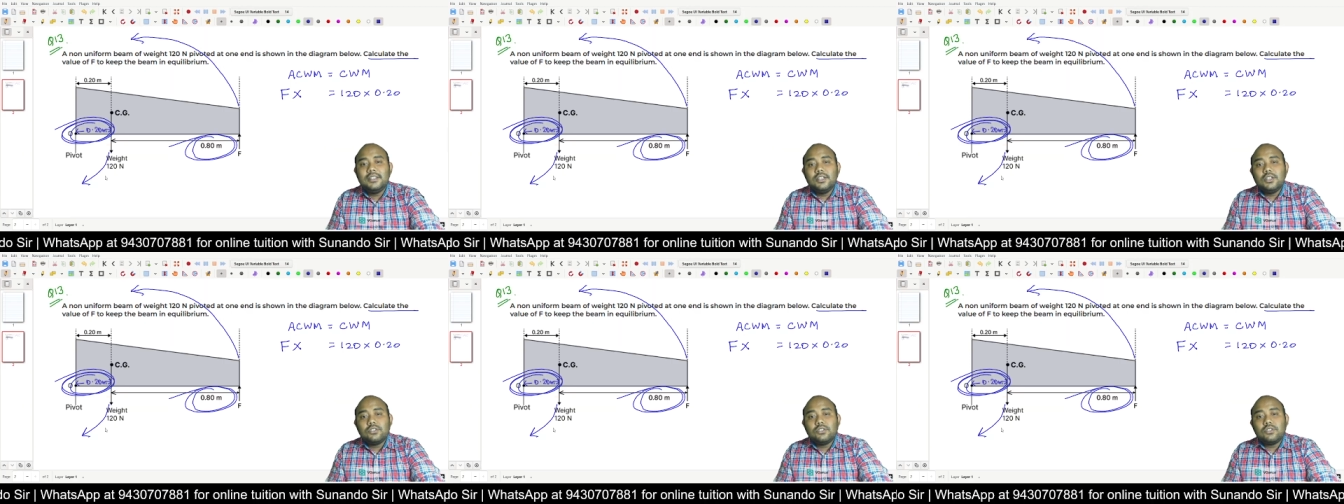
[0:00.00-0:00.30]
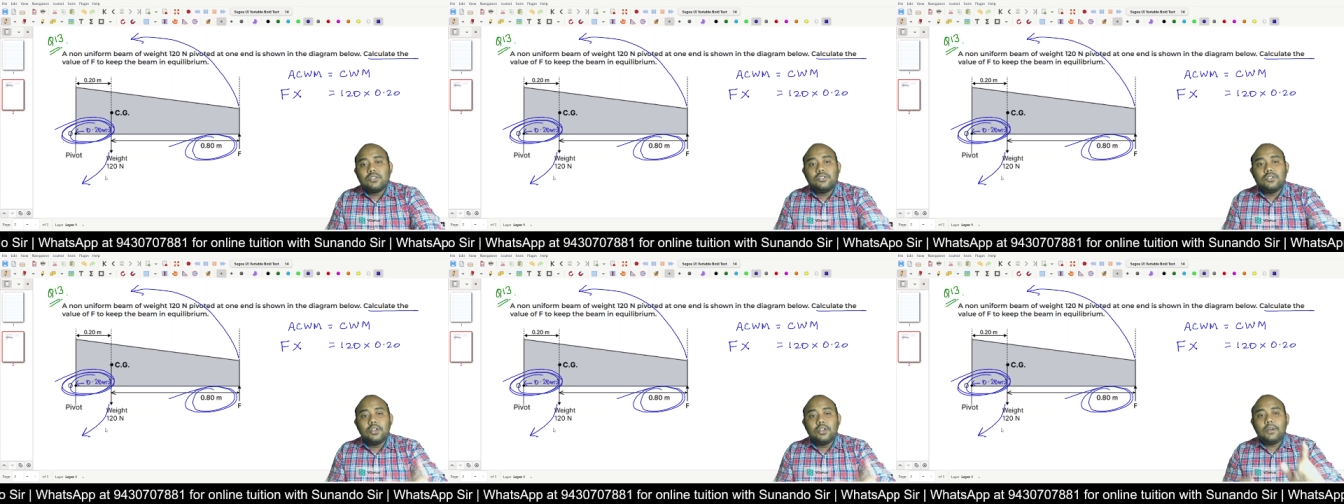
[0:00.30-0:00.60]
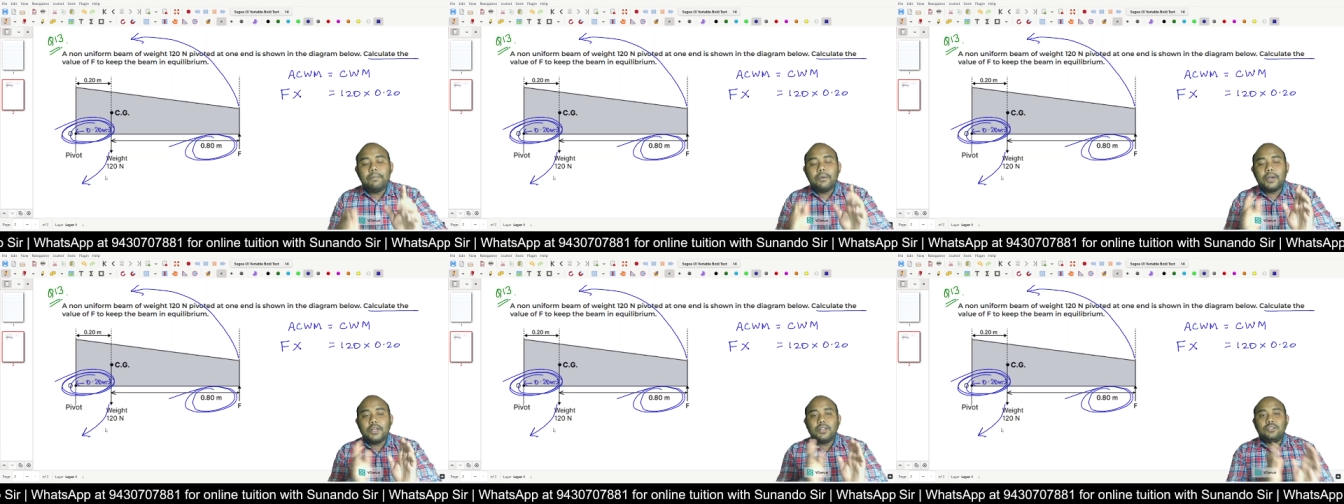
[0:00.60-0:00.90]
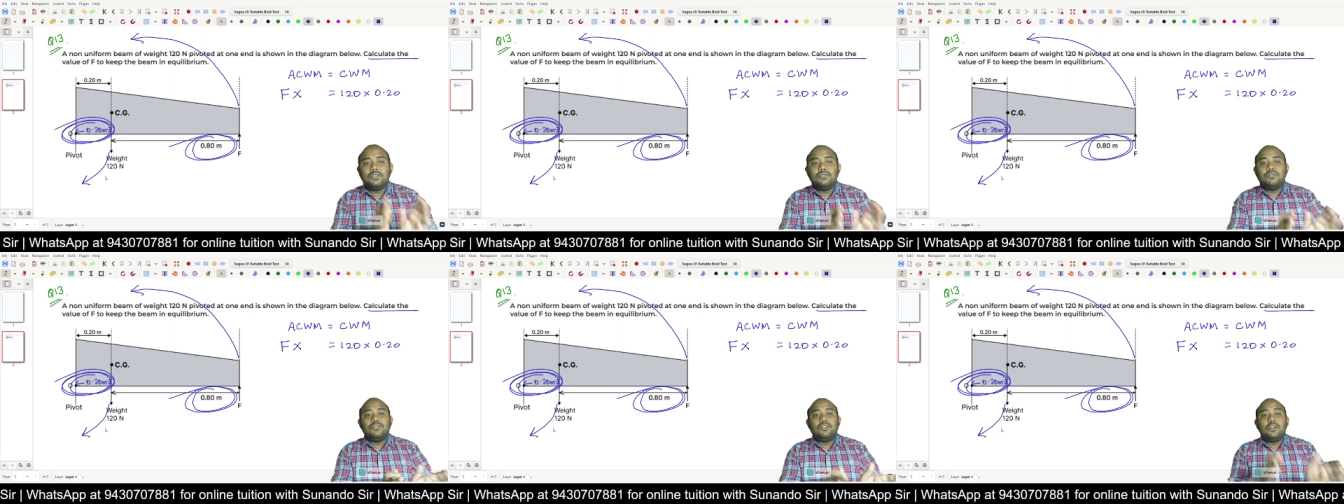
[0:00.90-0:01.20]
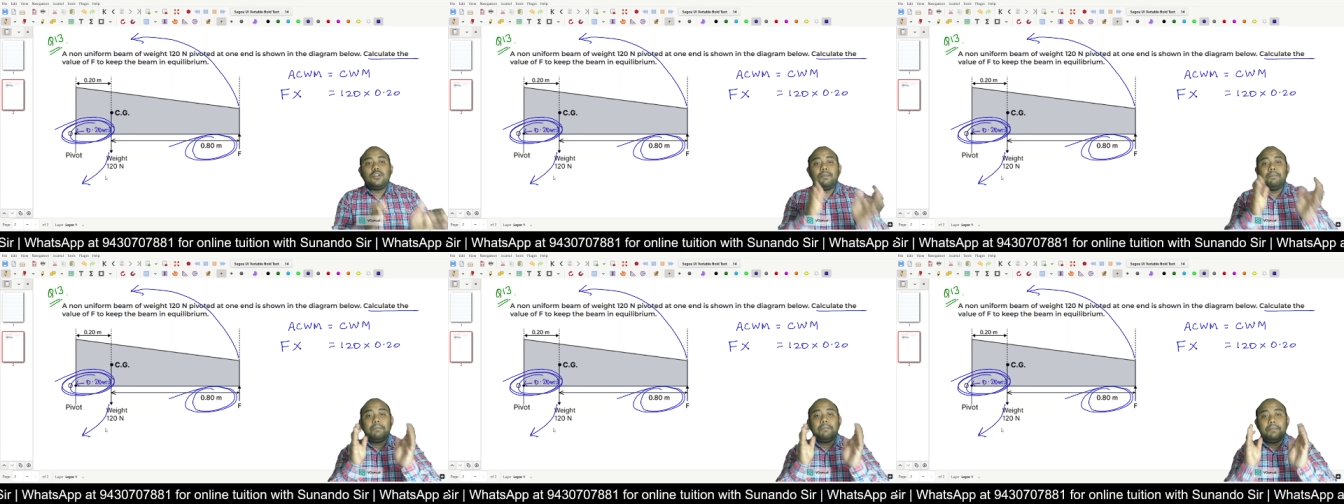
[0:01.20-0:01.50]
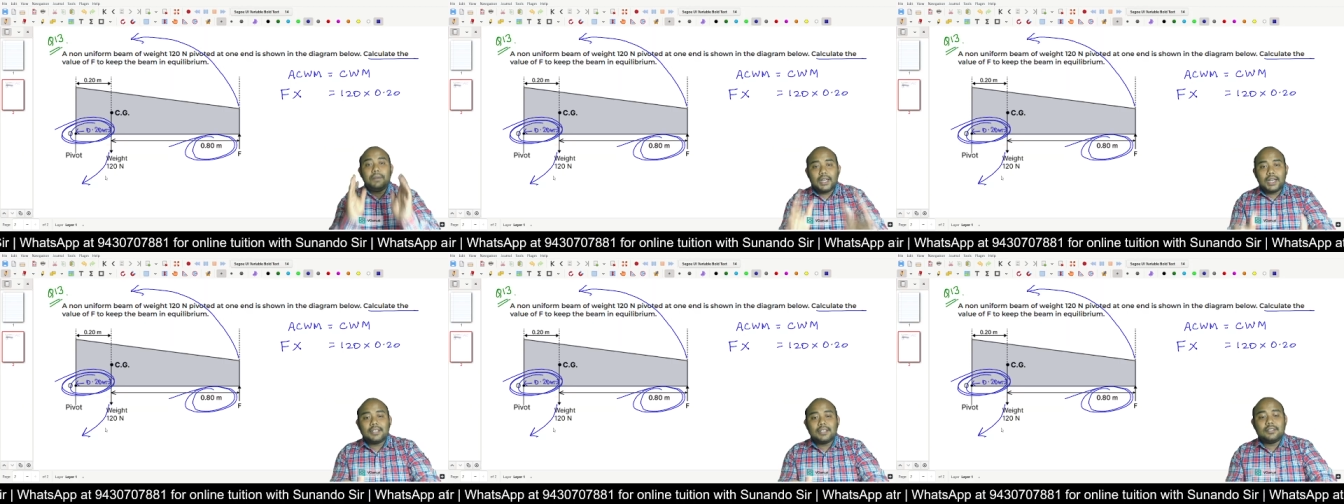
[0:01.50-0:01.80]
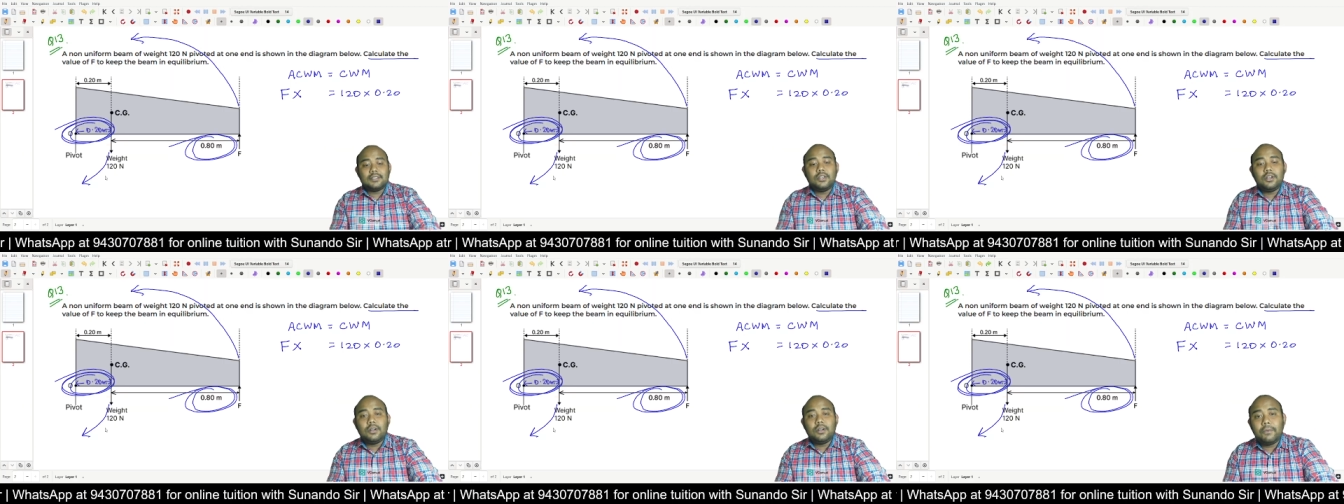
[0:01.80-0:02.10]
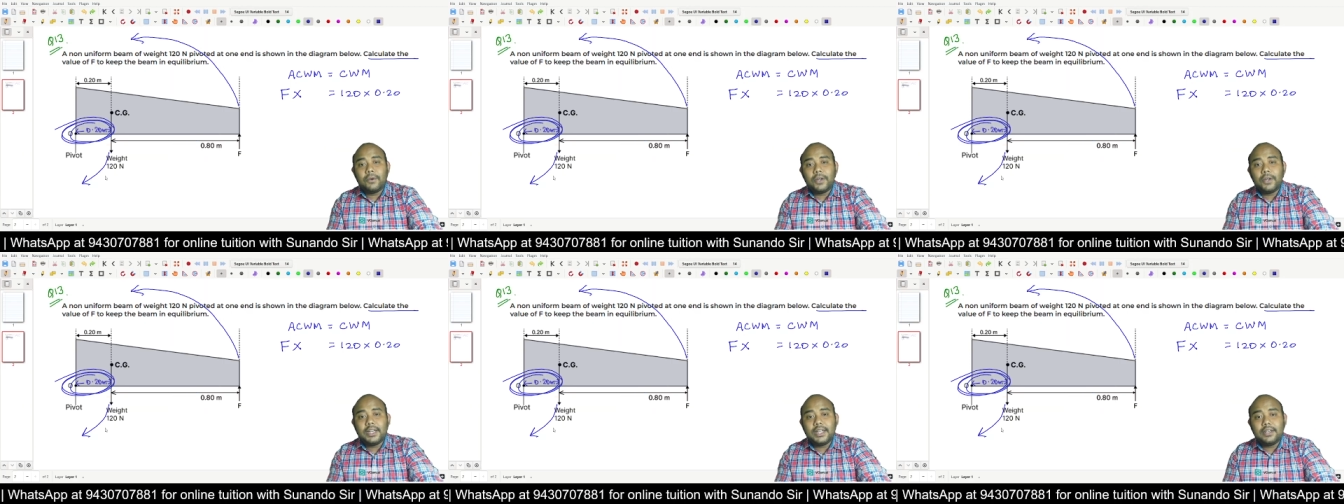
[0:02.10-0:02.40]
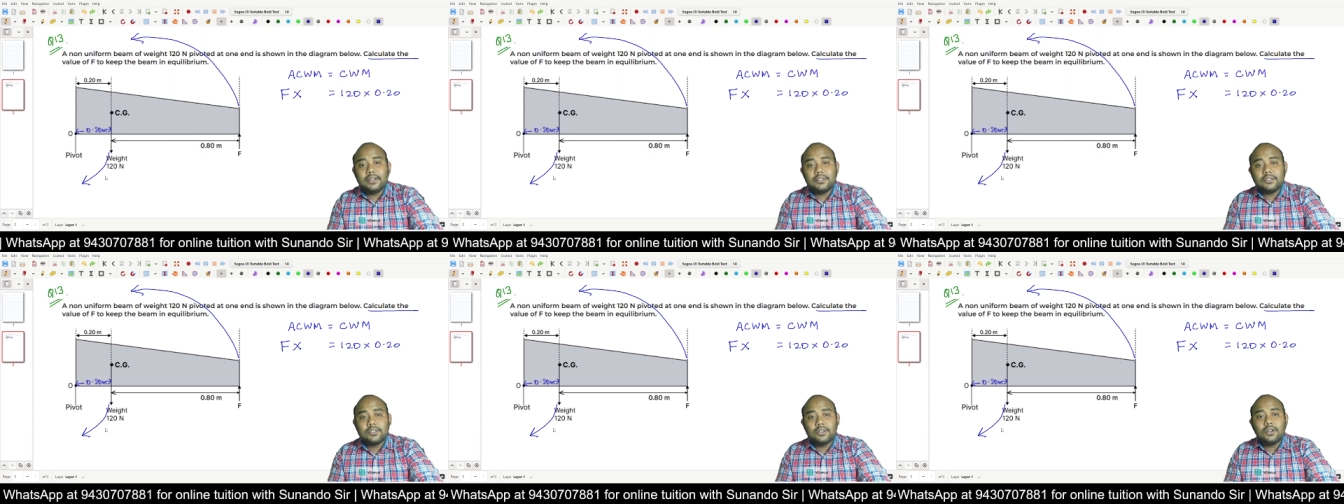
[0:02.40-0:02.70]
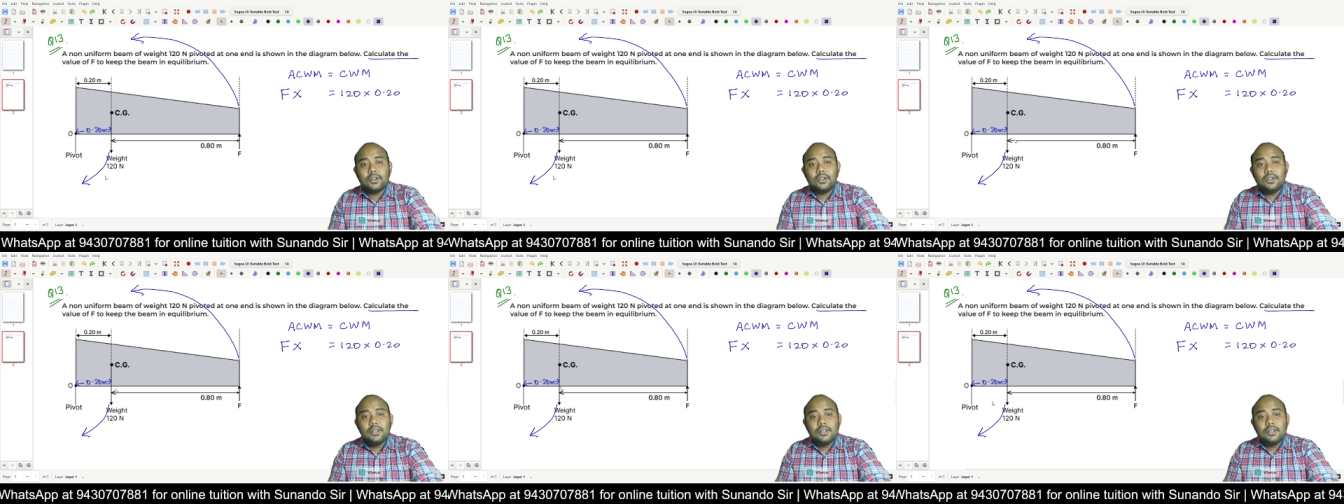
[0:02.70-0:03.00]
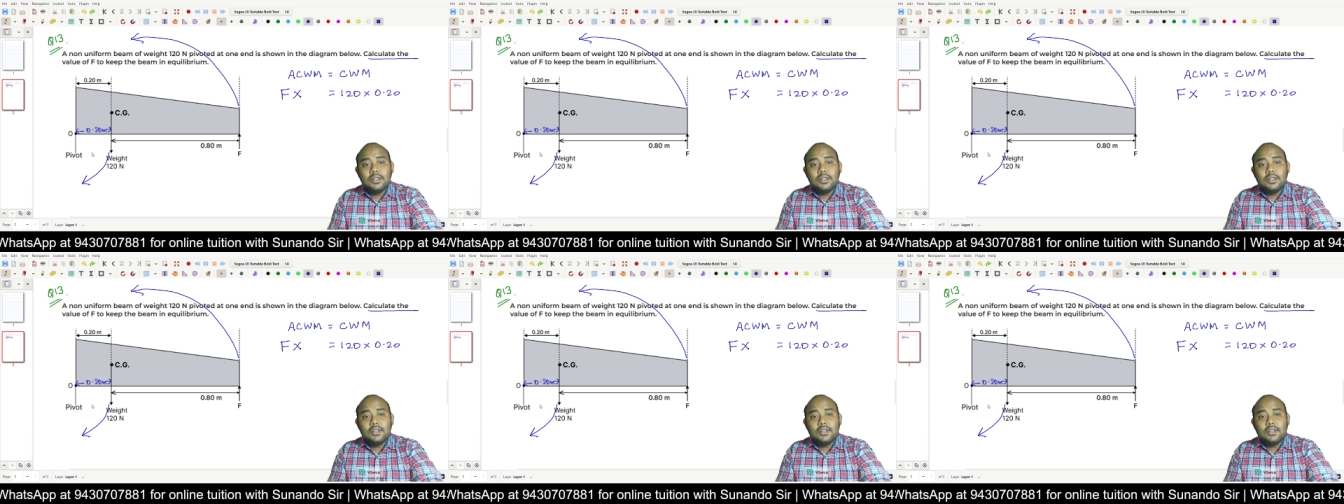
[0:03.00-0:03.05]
So 0.20 plus 0.80,